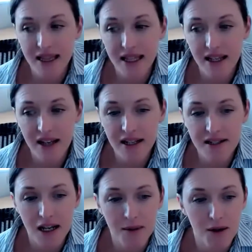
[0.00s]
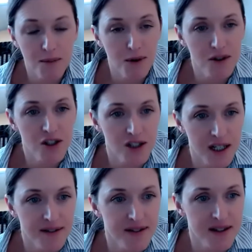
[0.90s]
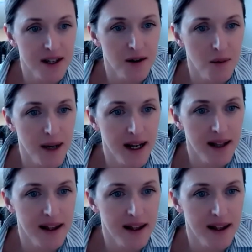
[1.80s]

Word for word: think anytime your mood shifts in a way